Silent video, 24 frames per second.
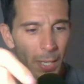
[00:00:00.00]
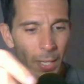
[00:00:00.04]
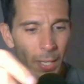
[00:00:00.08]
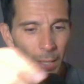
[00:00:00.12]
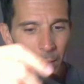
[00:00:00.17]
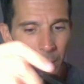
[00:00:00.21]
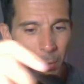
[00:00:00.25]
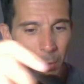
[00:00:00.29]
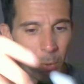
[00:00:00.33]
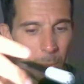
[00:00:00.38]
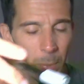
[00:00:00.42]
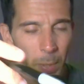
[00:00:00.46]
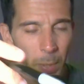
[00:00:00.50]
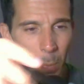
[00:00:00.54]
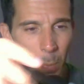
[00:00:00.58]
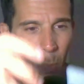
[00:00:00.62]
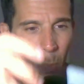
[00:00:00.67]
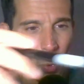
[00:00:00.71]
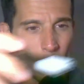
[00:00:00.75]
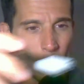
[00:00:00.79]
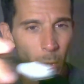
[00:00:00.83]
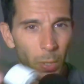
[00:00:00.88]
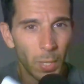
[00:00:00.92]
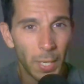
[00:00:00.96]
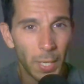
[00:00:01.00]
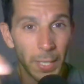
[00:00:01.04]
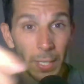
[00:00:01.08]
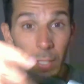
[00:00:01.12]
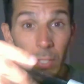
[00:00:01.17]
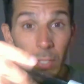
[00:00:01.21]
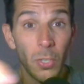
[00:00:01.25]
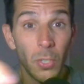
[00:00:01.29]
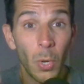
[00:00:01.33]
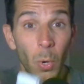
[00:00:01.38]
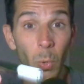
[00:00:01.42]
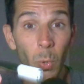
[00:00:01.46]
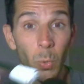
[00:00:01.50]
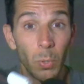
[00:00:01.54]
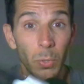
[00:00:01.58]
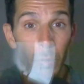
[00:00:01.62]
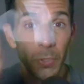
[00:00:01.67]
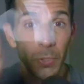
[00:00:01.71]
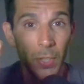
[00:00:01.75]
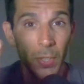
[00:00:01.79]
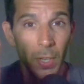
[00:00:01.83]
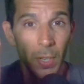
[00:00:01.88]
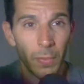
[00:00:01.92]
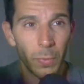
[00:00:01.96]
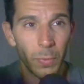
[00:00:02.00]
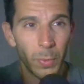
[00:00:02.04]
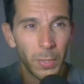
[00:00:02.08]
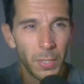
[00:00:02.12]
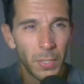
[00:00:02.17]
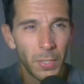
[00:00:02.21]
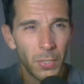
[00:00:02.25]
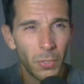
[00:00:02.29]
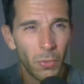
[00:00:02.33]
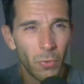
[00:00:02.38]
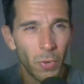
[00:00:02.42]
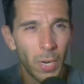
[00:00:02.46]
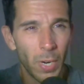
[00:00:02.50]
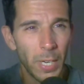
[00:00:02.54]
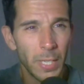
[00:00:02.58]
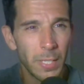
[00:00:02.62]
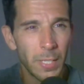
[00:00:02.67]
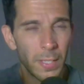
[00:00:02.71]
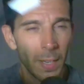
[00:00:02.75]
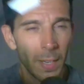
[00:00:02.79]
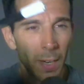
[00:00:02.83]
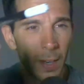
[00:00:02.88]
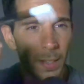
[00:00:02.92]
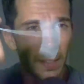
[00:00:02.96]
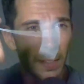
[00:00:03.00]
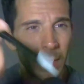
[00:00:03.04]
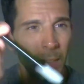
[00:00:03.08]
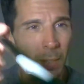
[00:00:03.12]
a little bit more like tonal stuff with this gray side.